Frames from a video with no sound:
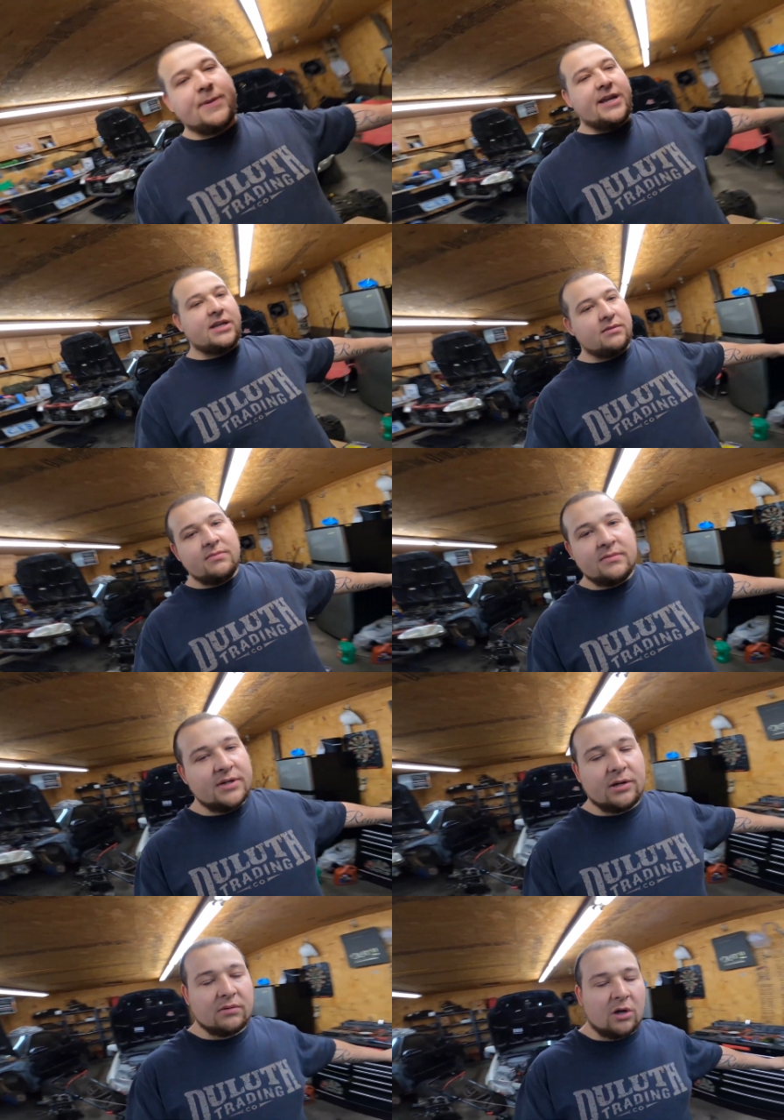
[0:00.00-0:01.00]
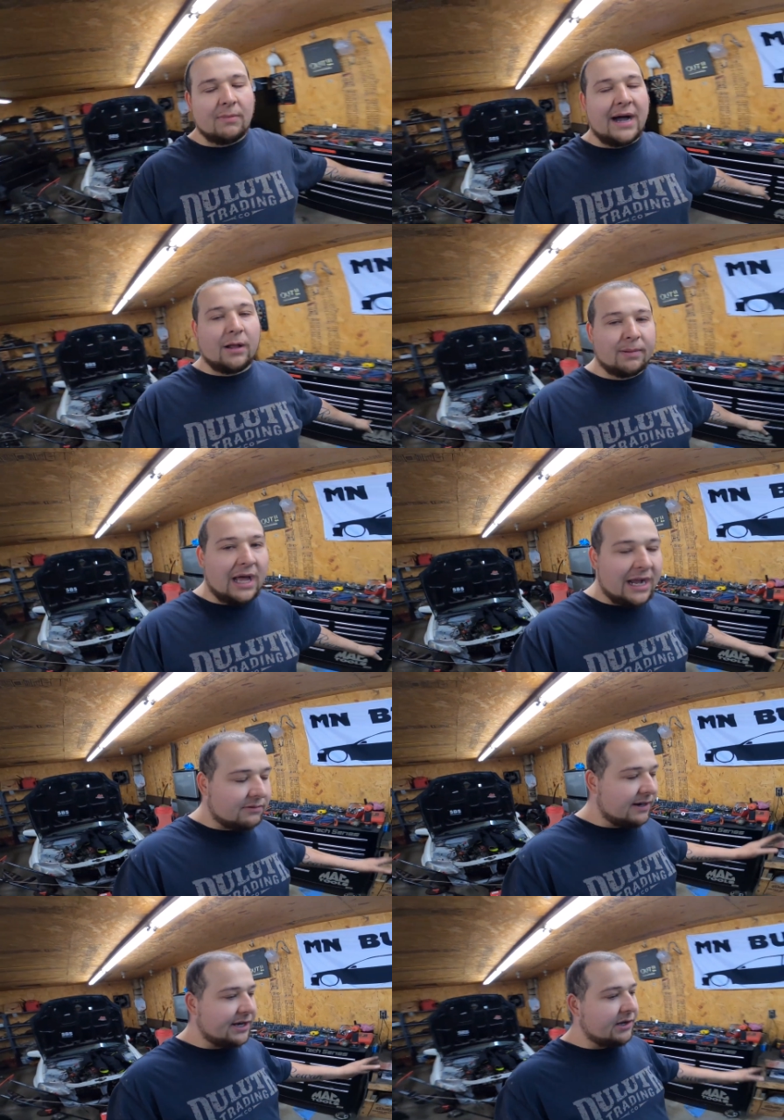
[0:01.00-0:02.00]
spanking, low mile
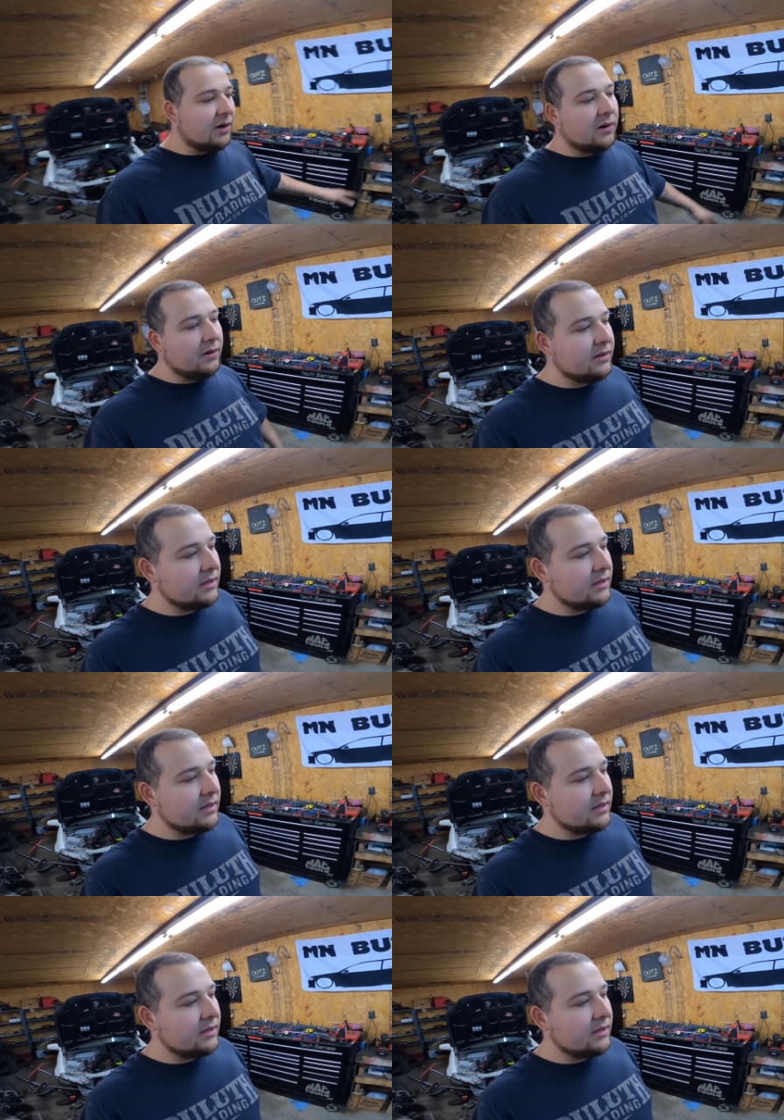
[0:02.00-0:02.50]
block ready to go.